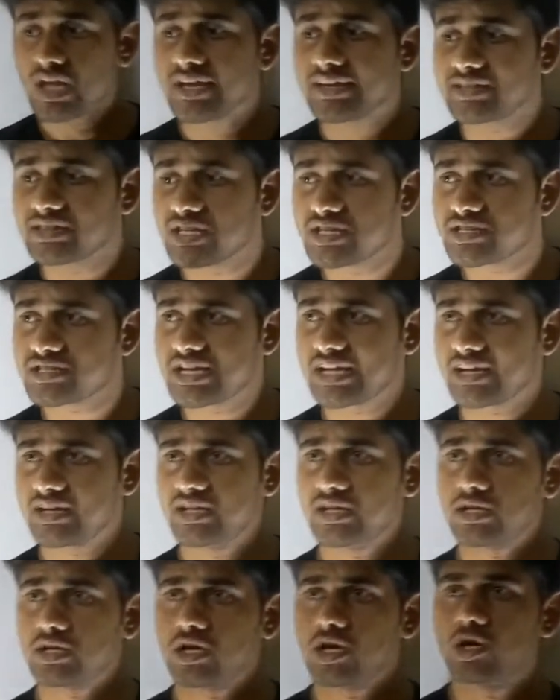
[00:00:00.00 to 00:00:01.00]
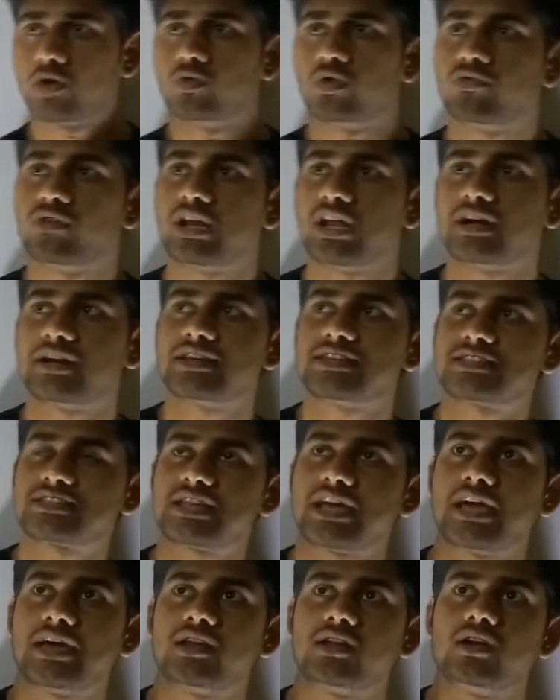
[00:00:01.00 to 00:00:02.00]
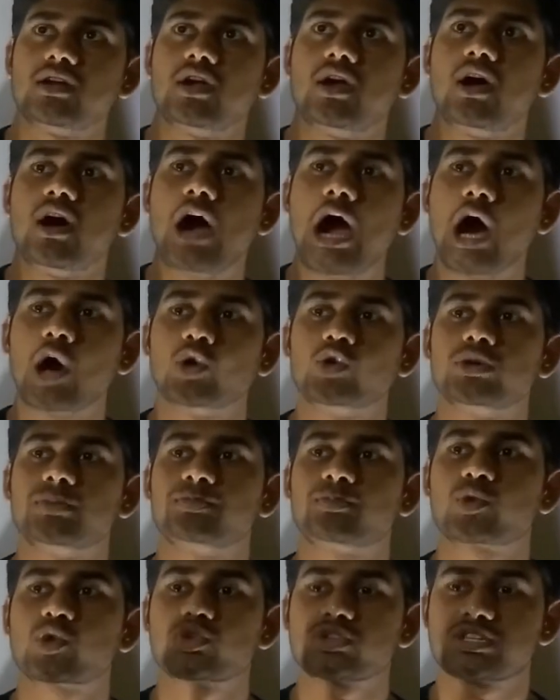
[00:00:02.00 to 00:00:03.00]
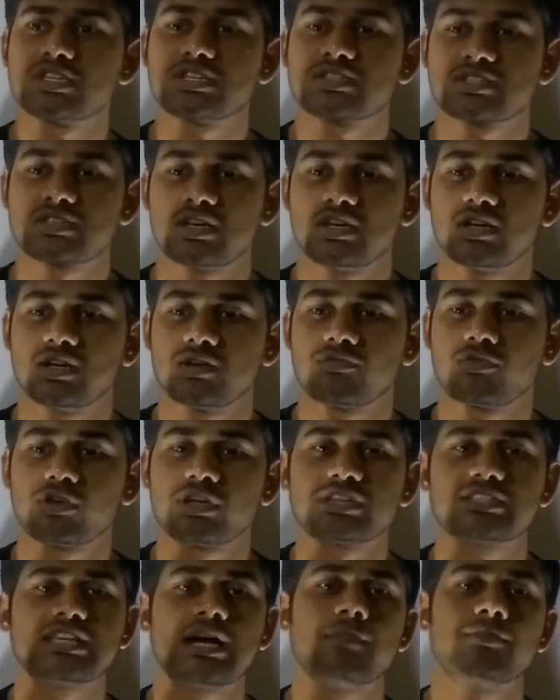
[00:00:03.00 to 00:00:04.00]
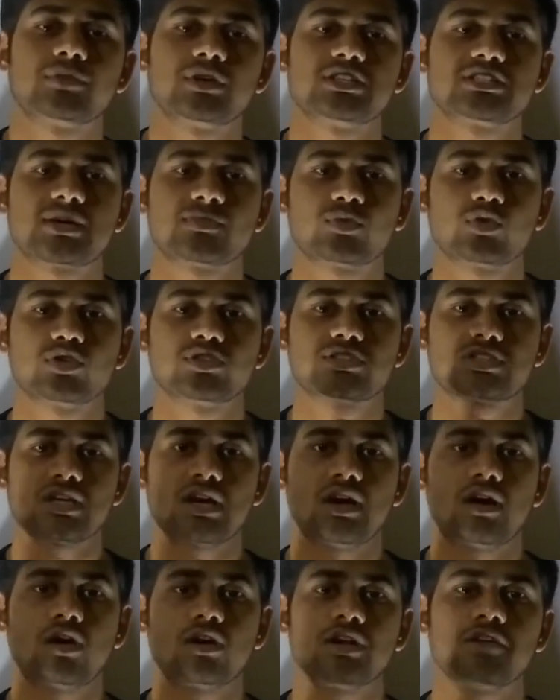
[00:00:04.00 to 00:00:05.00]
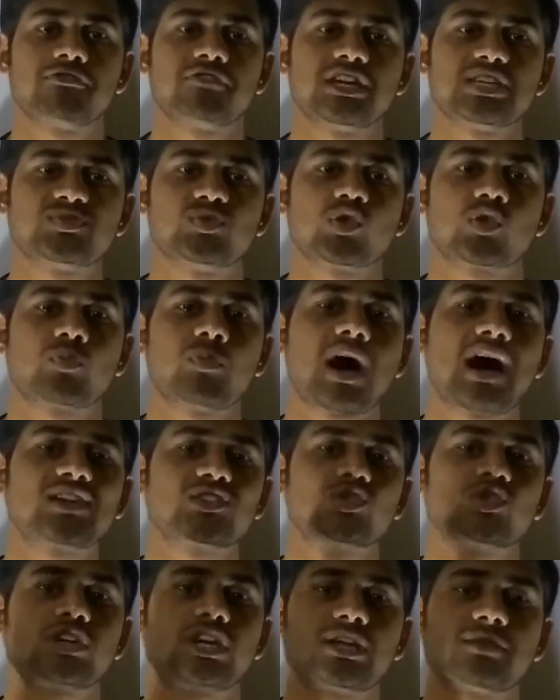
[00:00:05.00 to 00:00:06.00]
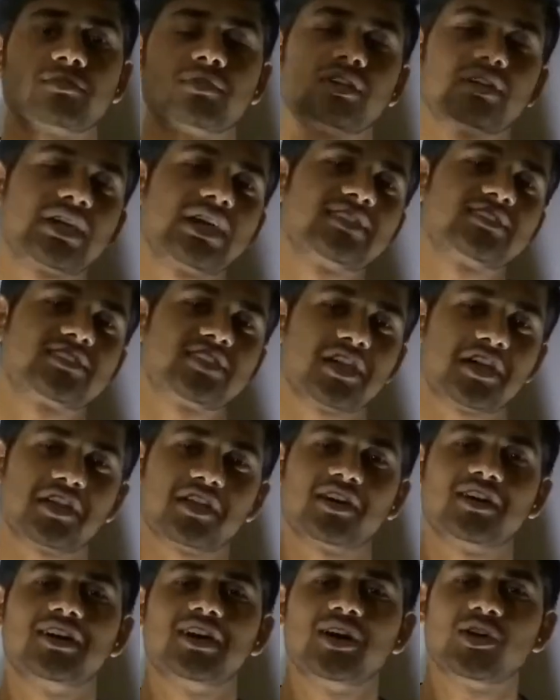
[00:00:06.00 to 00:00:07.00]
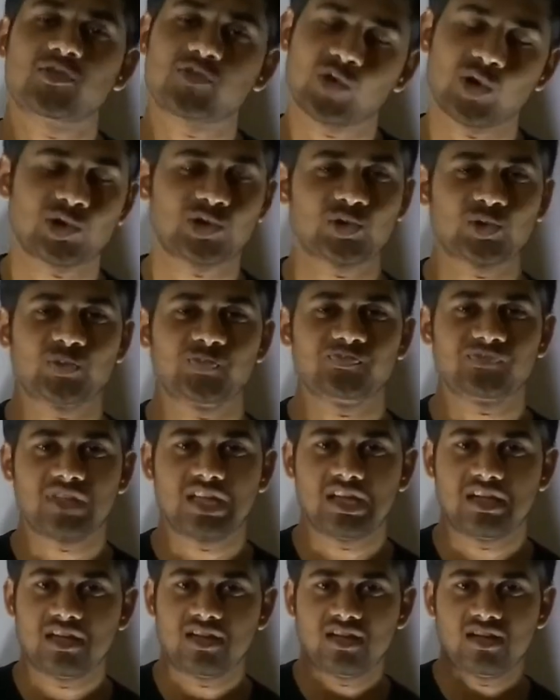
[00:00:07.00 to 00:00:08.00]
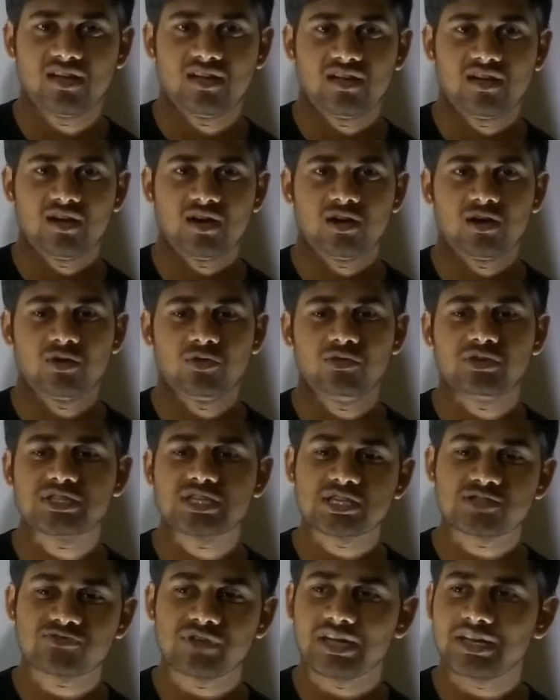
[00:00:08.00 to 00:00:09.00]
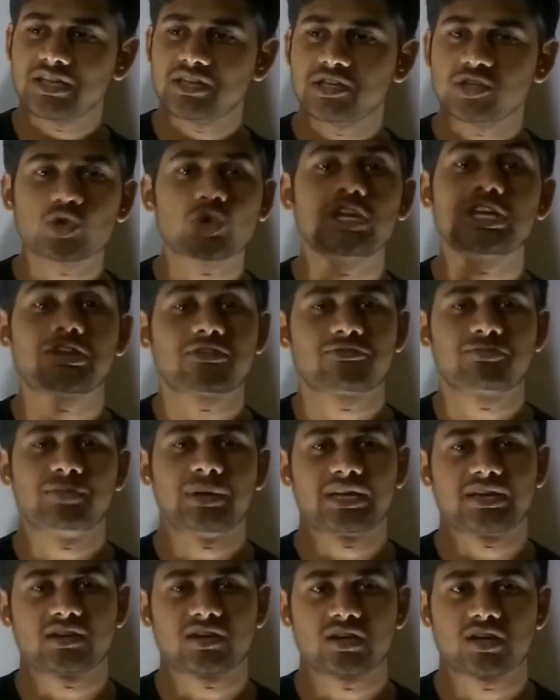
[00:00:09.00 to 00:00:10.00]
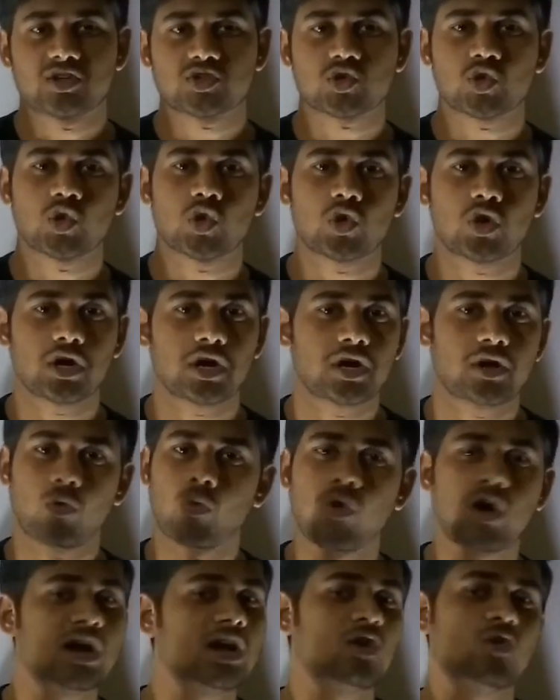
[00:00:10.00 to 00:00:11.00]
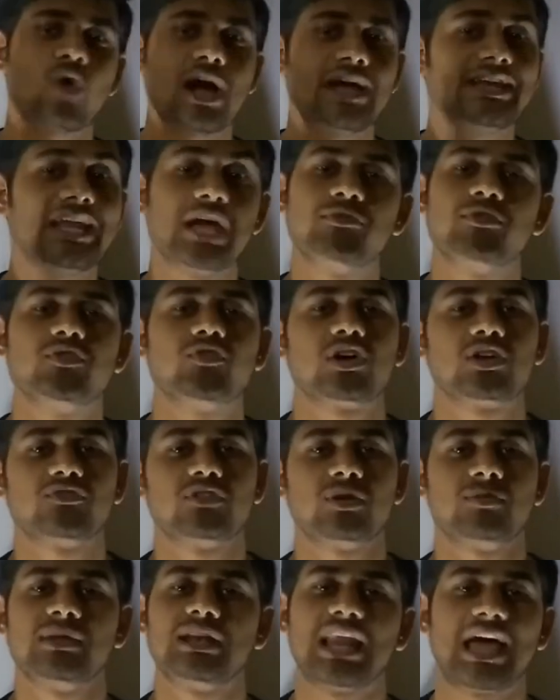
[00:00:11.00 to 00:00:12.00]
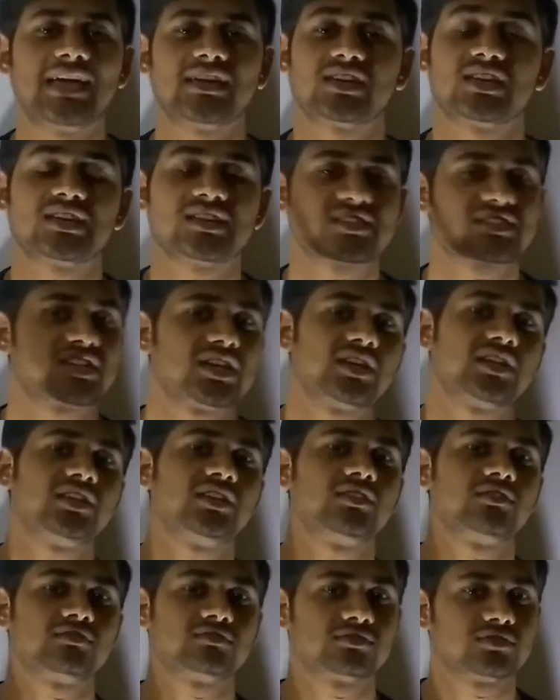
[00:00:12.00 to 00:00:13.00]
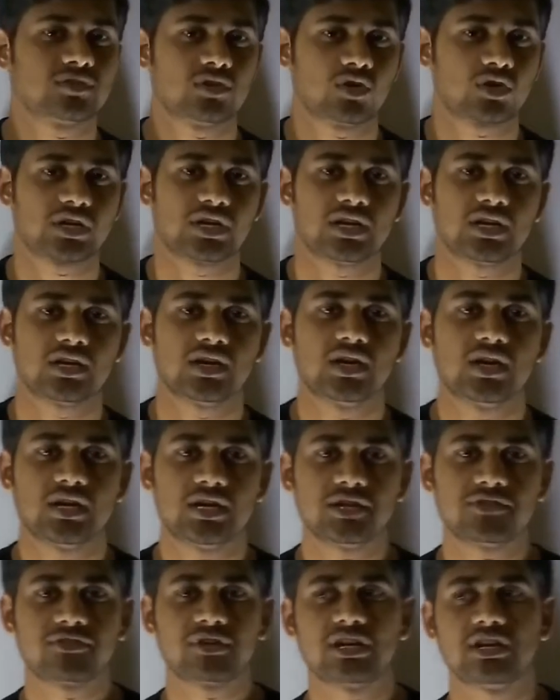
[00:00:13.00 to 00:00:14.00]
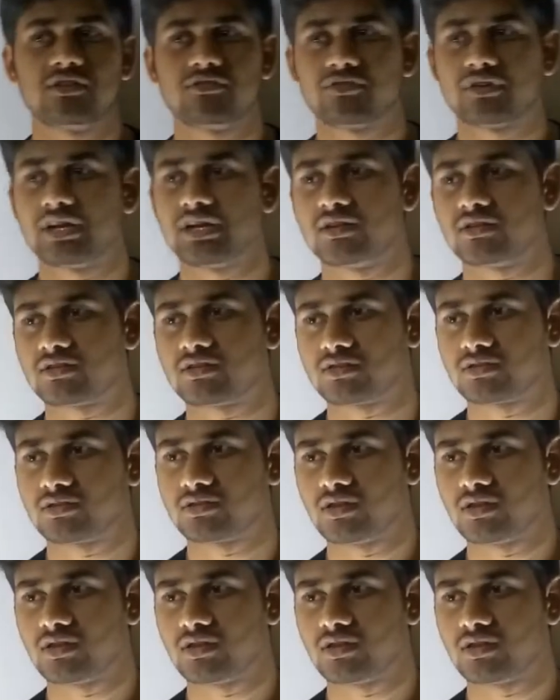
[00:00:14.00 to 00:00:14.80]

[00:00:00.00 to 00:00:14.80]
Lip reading: In this technique, we will understand how we process, for example, suppose on a Facebook, Mark Zuckerberg has shared a photo, which is very unique pic. So worldwide, everyone will be liking, sharing, okay, different